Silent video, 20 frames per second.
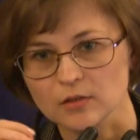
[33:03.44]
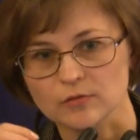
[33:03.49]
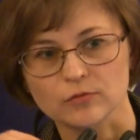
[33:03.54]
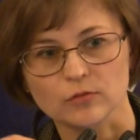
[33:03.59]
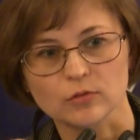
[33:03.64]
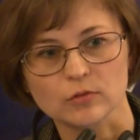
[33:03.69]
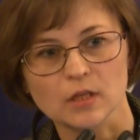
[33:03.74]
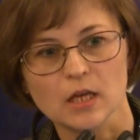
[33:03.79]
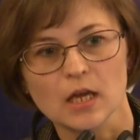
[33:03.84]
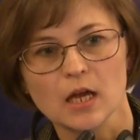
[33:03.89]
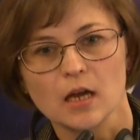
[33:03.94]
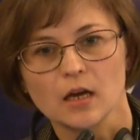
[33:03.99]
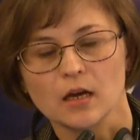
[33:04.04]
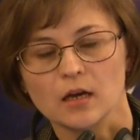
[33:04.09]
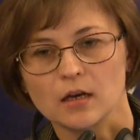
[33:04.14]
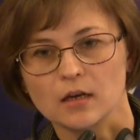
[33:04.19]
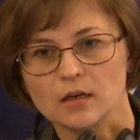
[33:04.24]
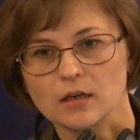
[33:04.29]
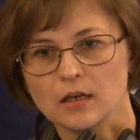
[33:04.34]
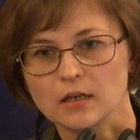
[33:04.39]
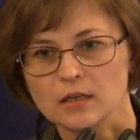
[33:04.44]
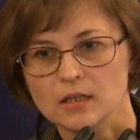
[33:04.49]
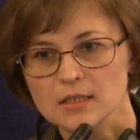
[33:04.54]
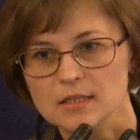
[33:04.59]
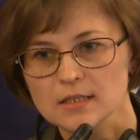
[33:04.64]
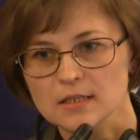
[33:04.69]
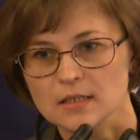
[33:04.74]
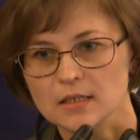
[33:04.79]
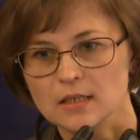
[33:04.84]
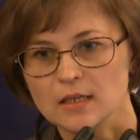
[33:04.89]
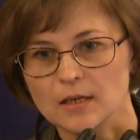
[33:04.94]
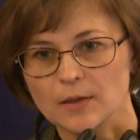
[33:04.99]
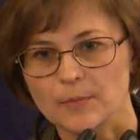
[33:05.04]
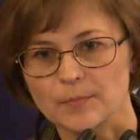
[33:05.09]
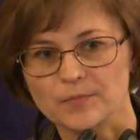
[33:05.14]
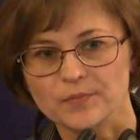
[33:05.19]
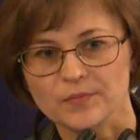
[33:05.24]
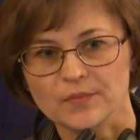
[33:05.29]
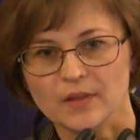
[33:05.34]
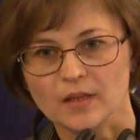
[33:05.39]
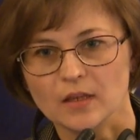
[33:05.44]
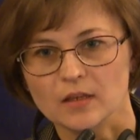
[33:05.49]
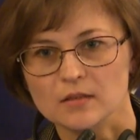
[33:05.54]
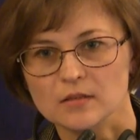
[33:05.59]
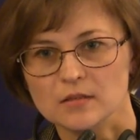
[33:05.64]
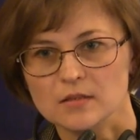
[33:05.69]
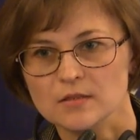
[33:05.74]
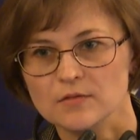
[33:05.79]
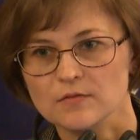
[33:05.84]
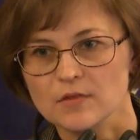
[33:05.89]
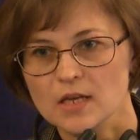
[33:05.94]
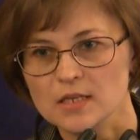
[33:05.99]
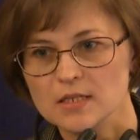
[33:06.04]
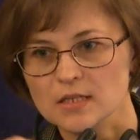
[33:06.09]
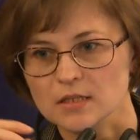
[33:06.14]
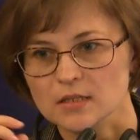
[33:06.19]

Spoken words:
are important parts of the strategy.